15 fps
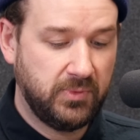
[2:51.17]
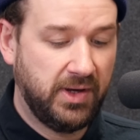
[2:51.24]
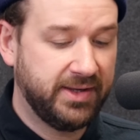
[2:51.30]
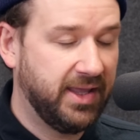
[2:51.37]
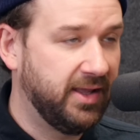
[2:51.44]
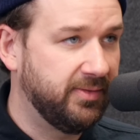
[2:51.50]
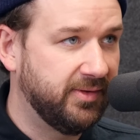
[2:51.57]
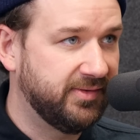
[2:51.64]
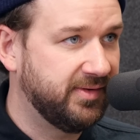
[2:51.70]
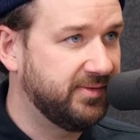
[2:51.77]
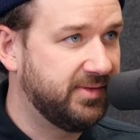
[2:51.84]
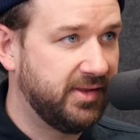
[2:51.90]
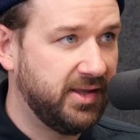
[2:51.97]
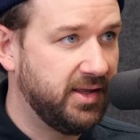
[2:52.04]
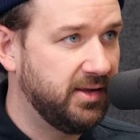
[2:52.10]
again, this is
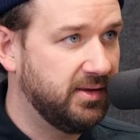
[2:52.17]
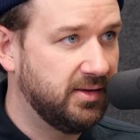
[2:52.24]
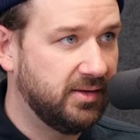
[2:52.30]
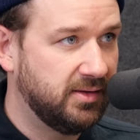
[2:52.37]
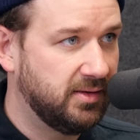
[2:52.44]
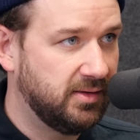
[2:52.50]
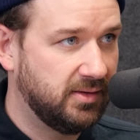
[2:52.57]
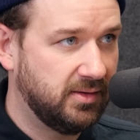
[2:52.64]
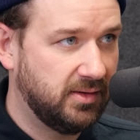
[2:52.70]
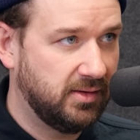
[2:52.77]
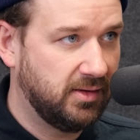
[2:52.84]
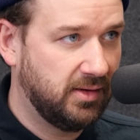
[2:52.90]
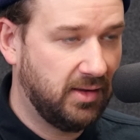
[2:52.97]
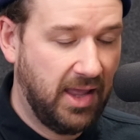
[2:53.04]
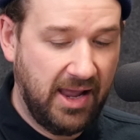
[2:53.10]
the
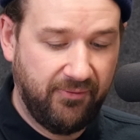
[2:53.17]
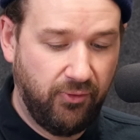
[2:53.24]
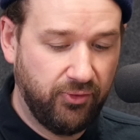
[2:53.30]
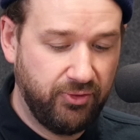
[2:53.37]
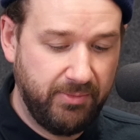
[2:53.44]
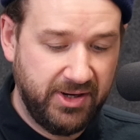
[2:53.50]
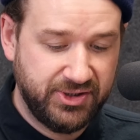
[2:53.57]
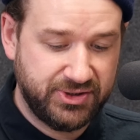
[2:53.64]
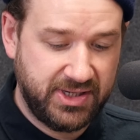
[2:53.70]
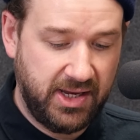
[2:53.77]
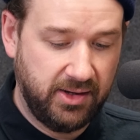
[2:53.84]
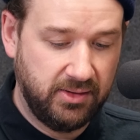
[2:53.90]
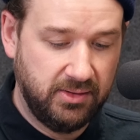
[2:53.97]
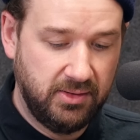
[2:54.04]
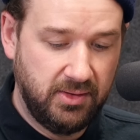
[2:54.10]
half whole diminished
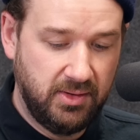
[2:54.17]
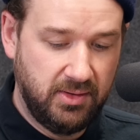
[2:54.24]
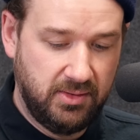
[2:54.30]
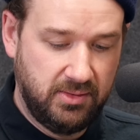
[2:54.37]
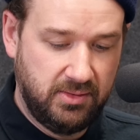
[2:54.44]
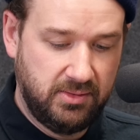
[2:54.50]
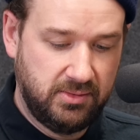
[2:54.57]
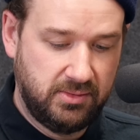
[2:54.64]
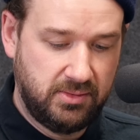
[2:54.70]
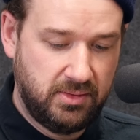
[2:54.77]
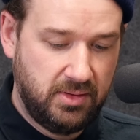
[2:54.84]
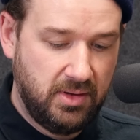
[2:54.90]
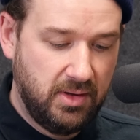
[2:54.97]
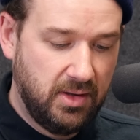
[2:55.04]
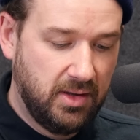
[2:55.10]
scale.
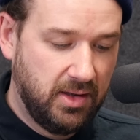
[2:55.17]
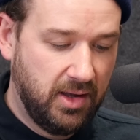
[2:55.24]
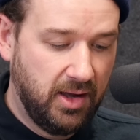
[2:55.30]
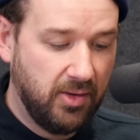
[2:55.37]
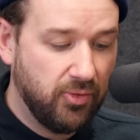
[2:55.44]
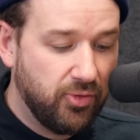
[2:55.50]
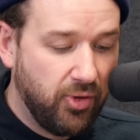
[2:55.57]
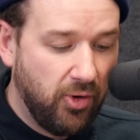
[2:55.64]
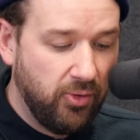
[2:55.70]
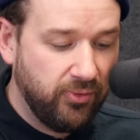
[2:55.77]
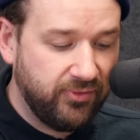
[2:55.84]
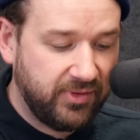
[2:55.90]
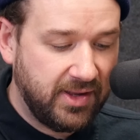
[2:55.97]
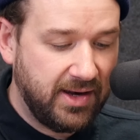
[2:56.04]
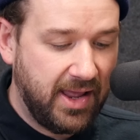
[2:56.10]

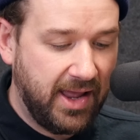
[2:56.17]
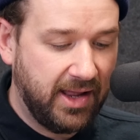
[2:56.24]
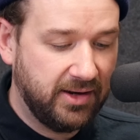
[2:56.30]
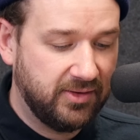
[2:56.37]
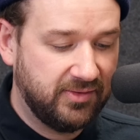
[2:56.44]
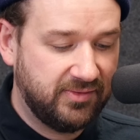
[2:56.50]
Those can add